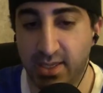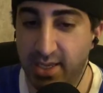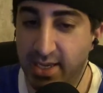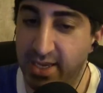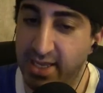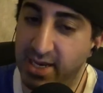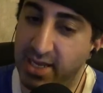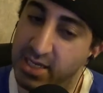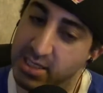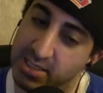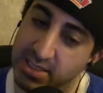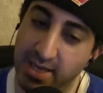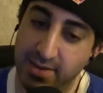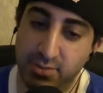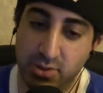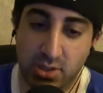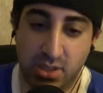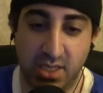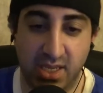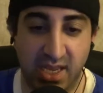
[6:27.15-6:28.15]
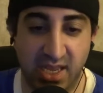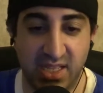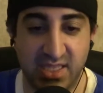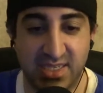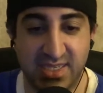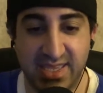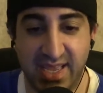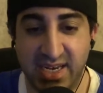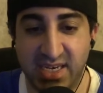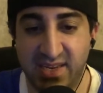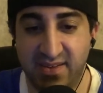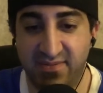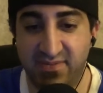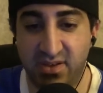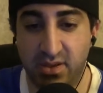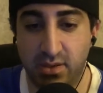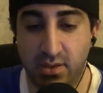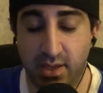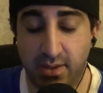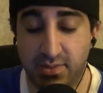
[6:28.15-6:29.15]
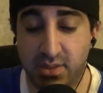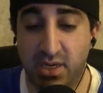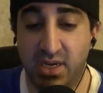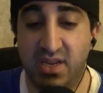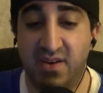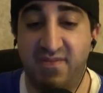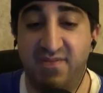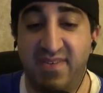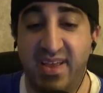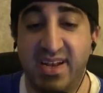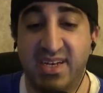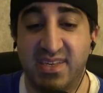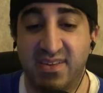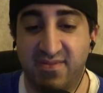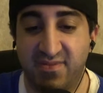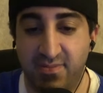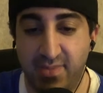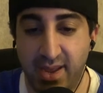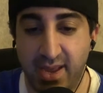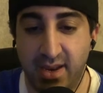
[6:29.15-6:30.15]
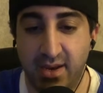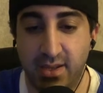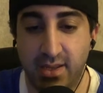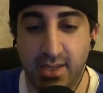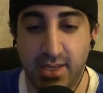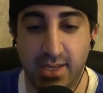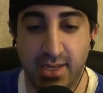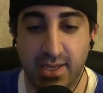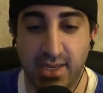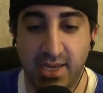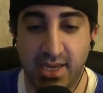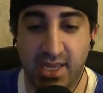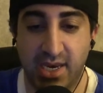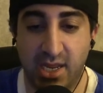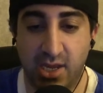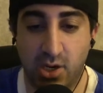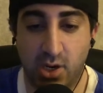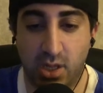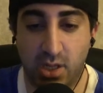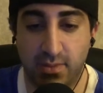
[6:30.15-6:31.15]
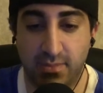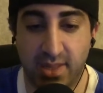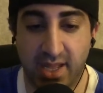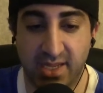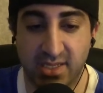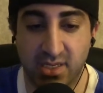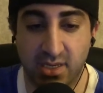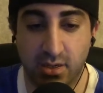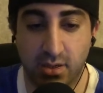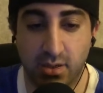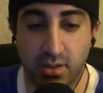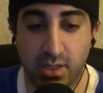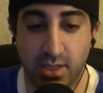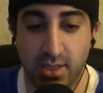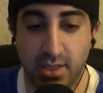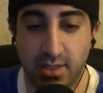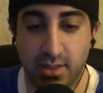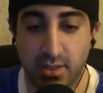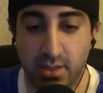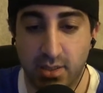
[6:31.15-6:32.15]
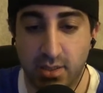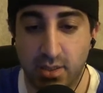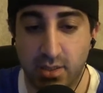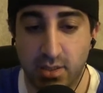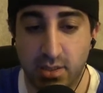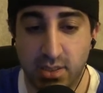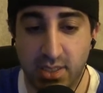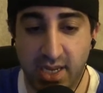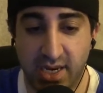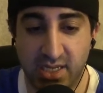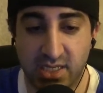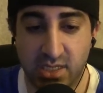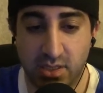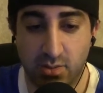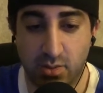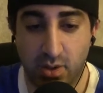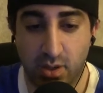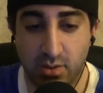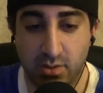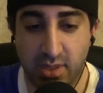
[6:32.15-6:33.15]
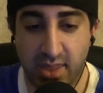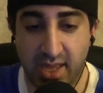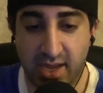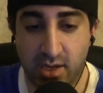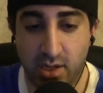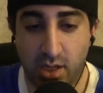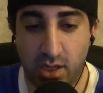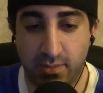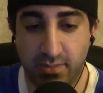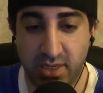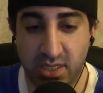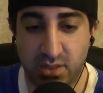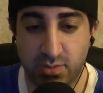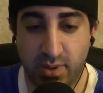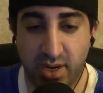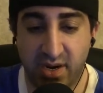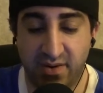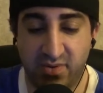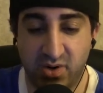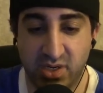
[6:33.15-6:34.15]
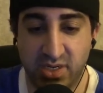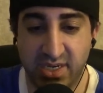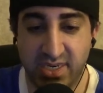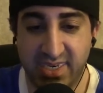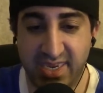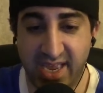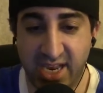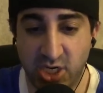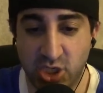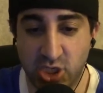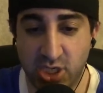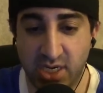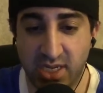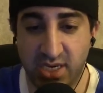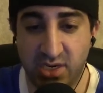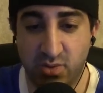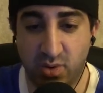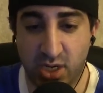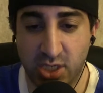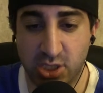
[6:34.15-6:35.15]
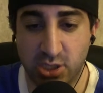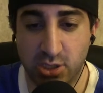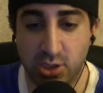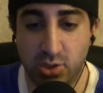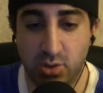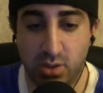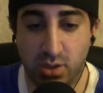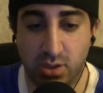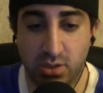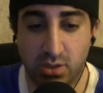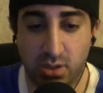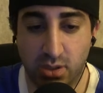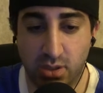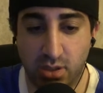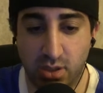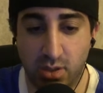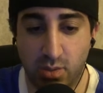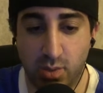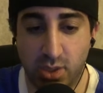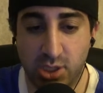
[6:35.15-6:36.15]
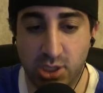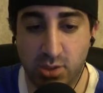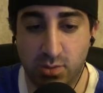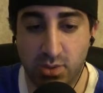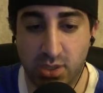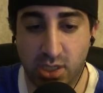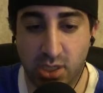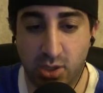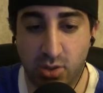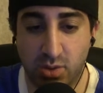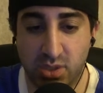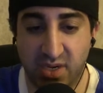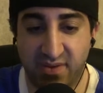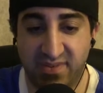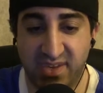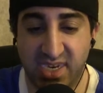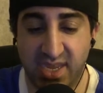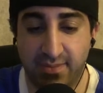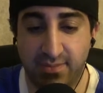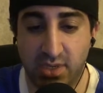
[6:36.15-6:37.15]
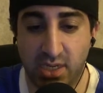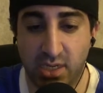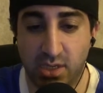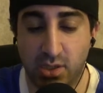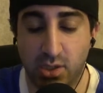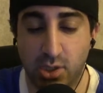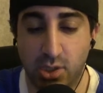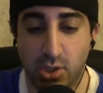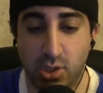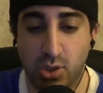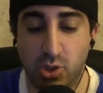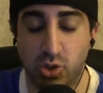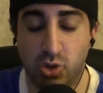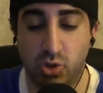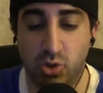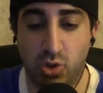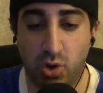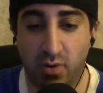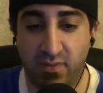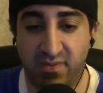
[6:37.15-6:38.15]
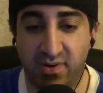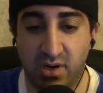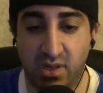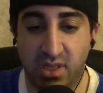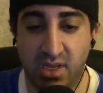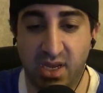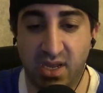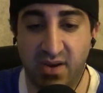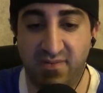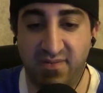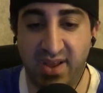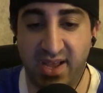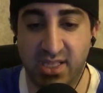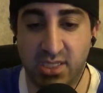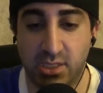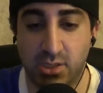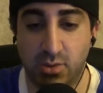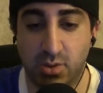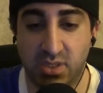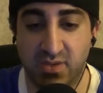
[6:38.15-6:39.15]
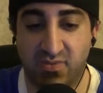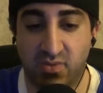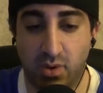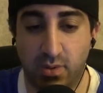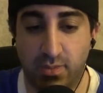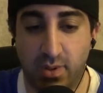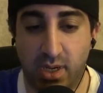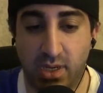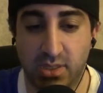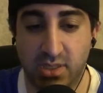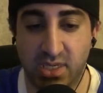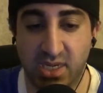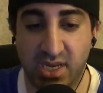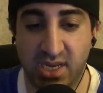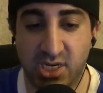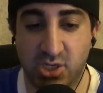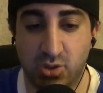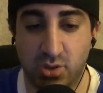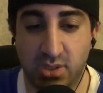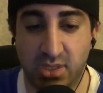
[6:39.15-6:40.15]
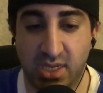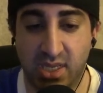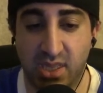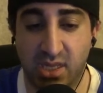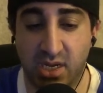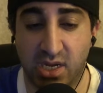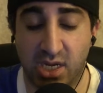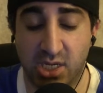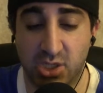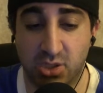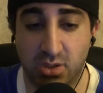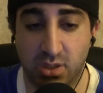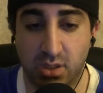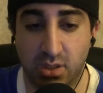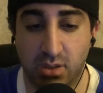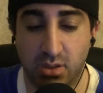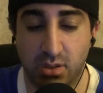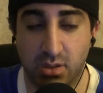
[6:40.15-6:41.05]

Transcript: an exceptionally incentive, I'm sorry, inventive man in a column last year. Tennison wrote that column in spite of her detention in Russia two years earlier when she was accused of attempting to covertly advance U.S. foreign policy interests in the country.